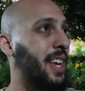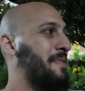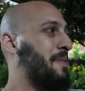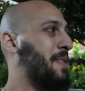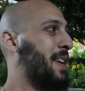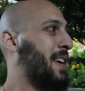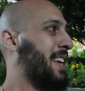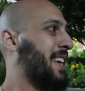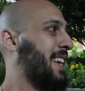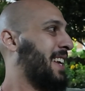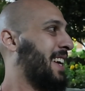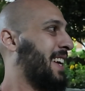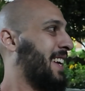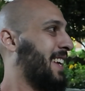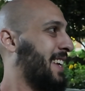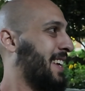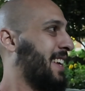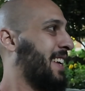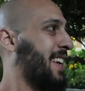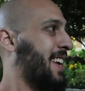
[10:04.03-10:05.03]
But
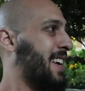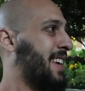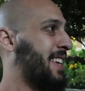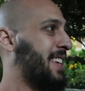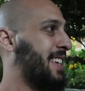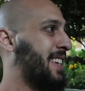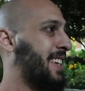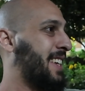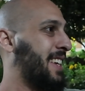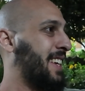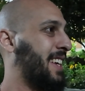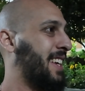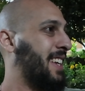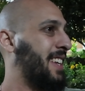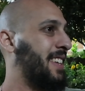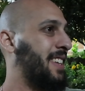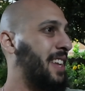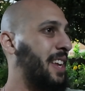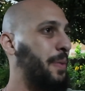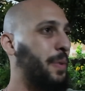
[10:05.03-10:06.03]
yeah,
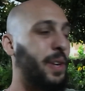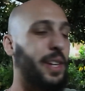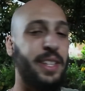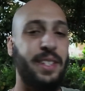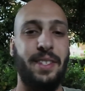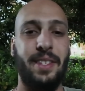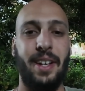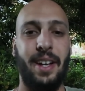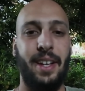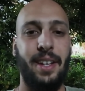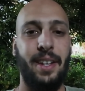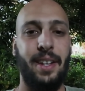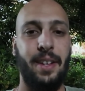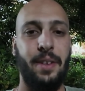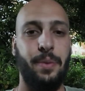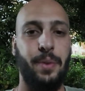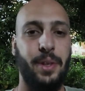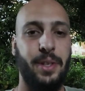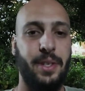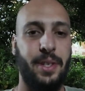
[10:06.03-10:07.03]
day one is done.
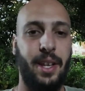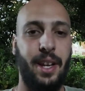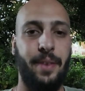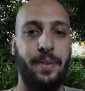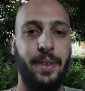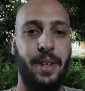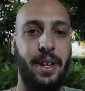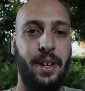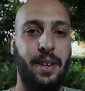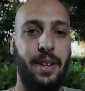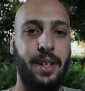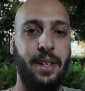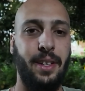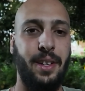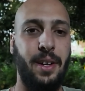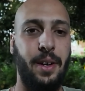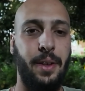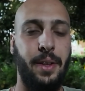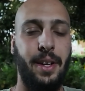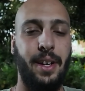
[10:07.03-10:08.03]
We're just going to have dinner
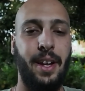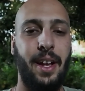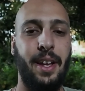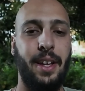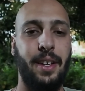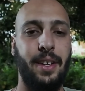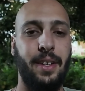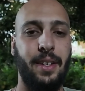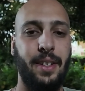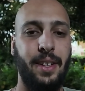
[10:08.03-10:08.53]
and call it a night.